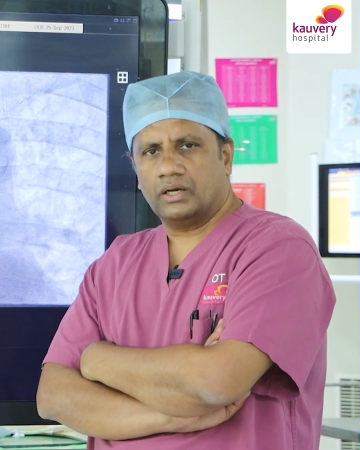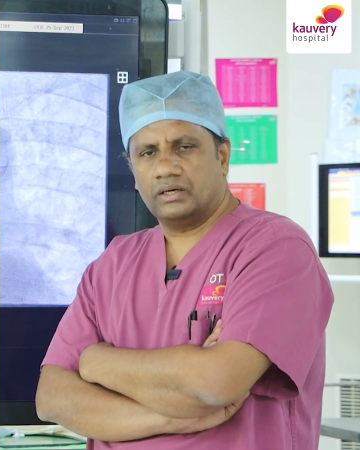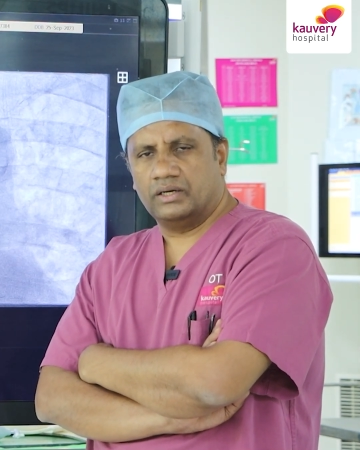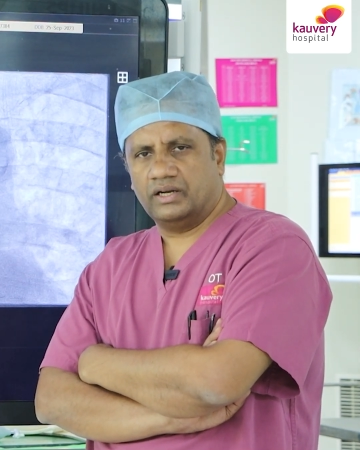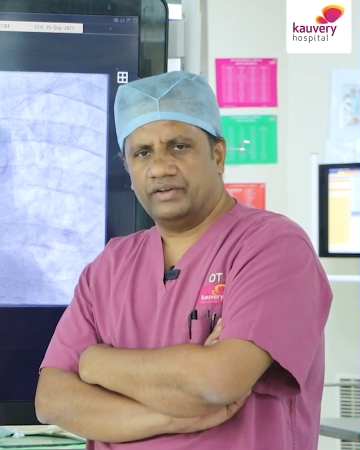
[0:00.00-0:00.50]

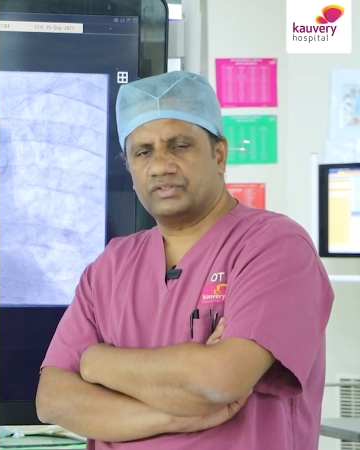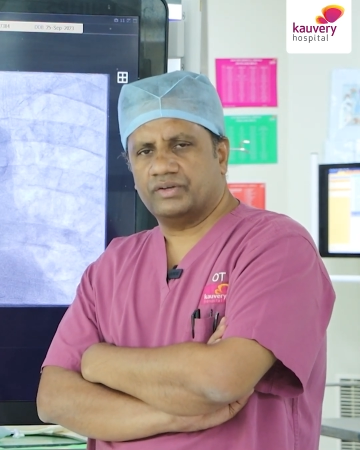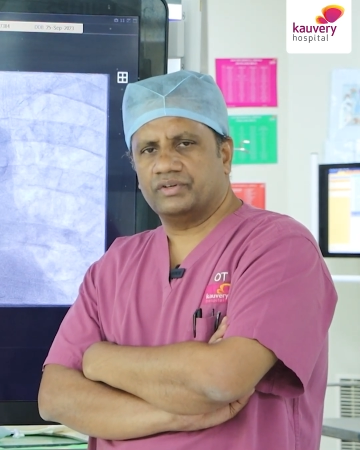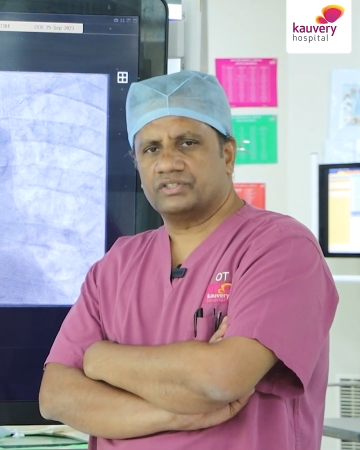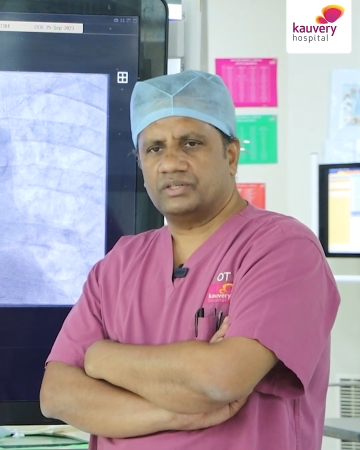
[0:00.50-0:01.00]
and a
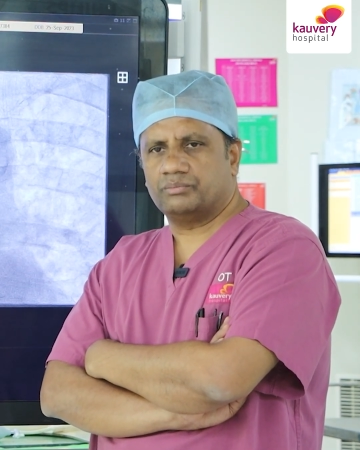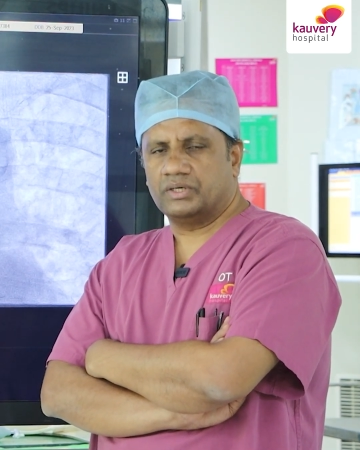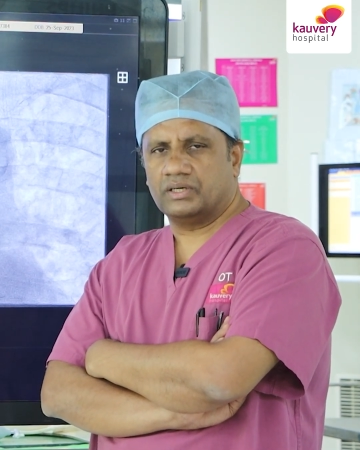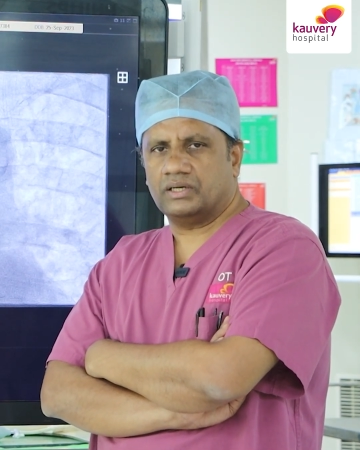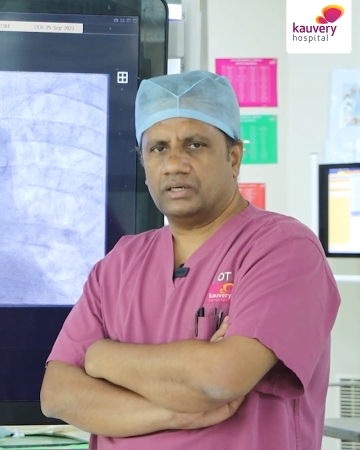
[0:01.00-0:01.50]
life-saving
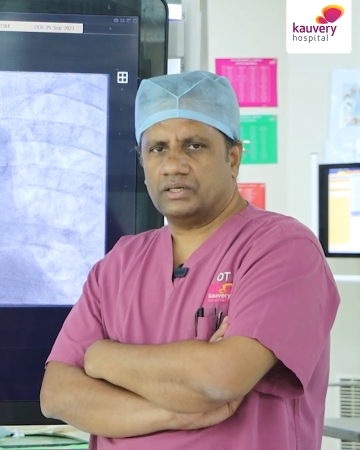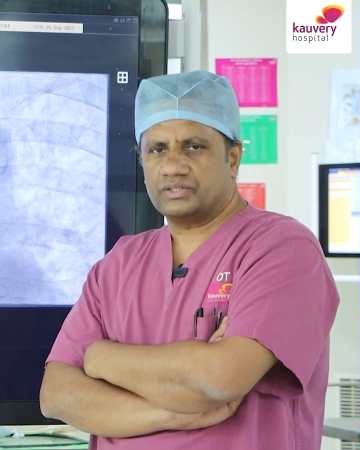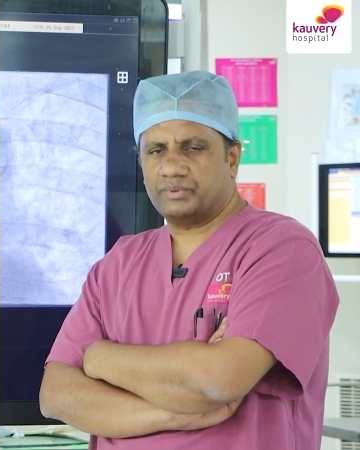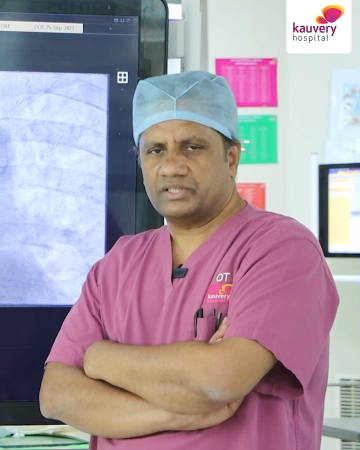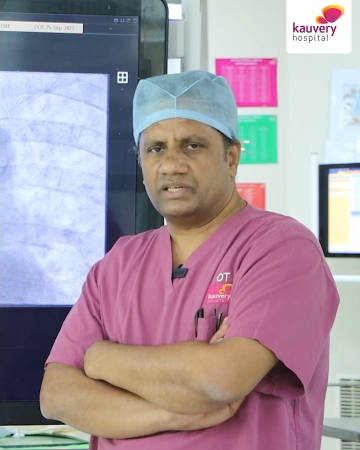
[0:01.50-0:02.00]
treatment,
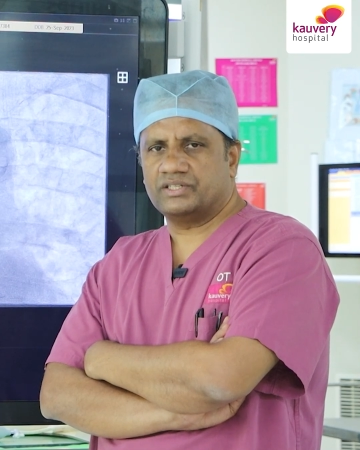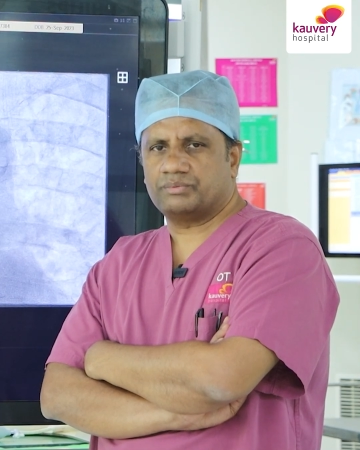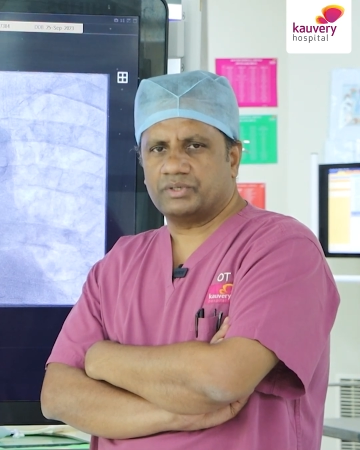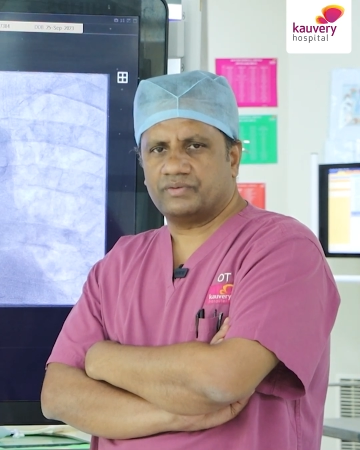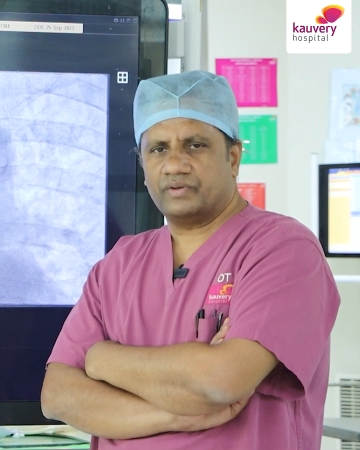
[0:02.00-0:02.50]
especially in
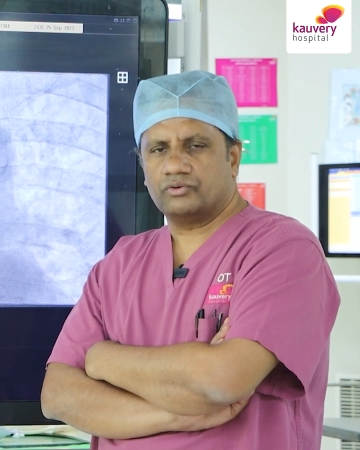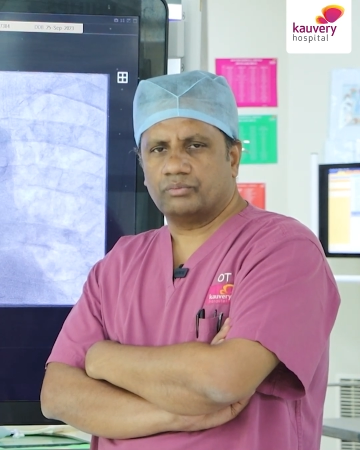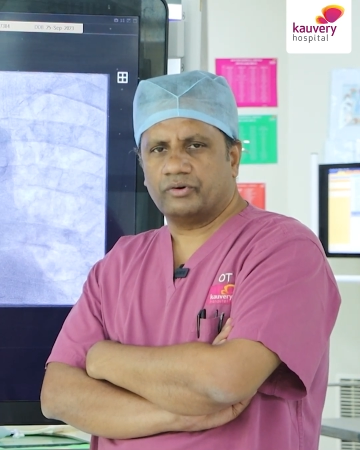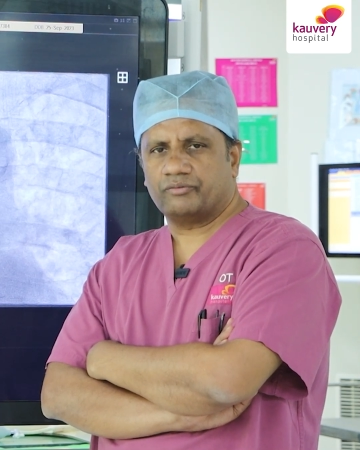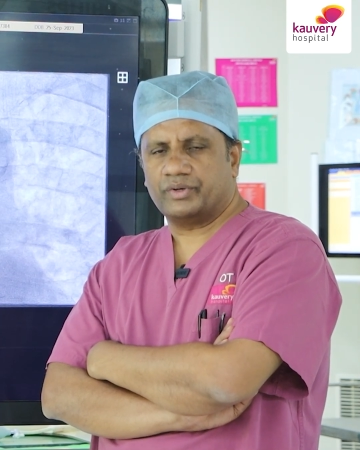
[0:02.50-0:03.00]
specific
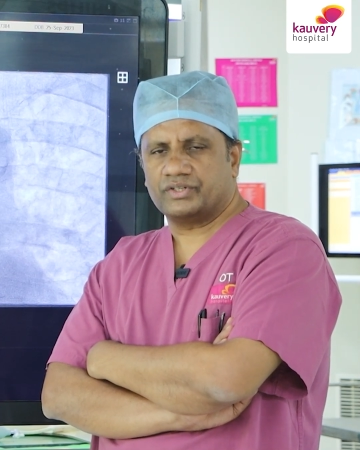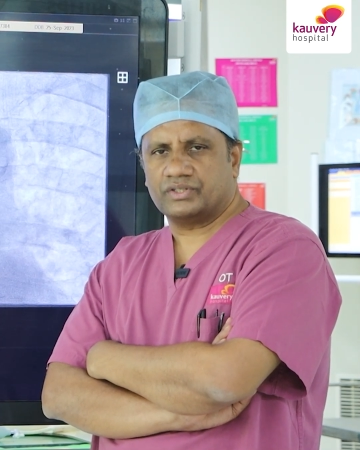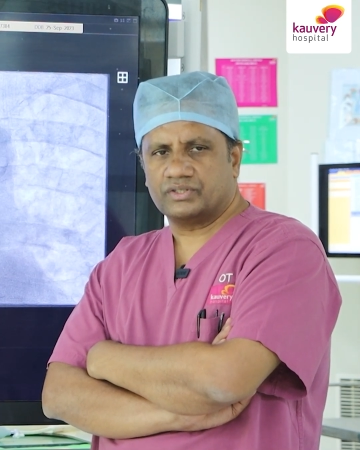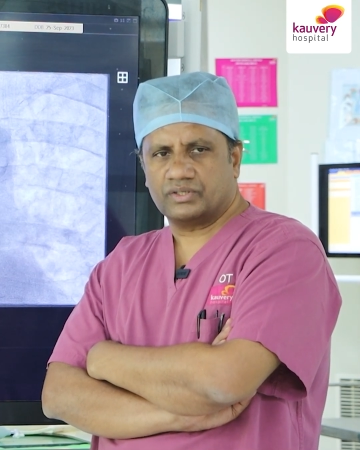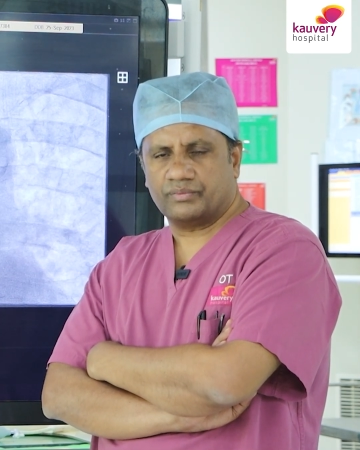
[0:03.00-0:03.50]
group of
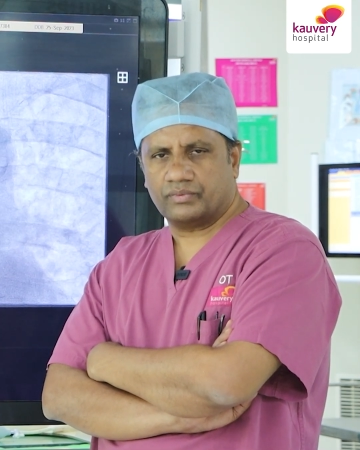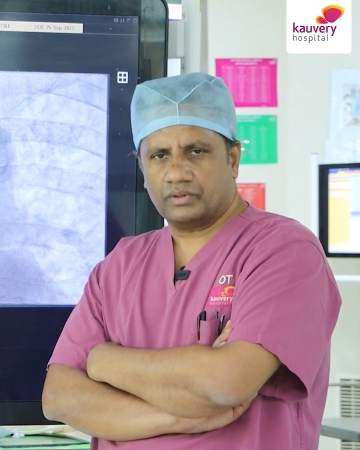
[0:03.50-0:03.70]
patients.